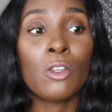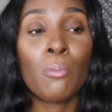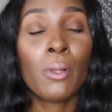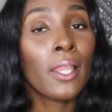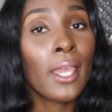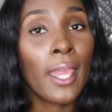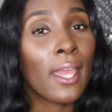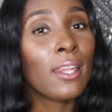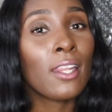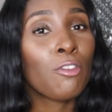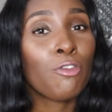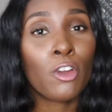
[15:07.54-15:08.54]

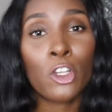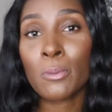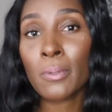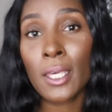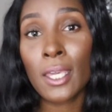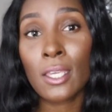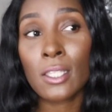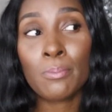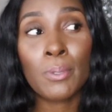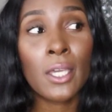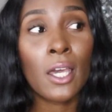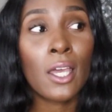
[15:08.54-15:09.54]
plan in the first place.
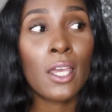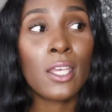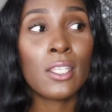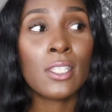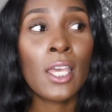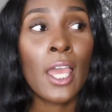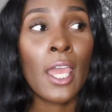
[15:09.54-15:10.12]
Because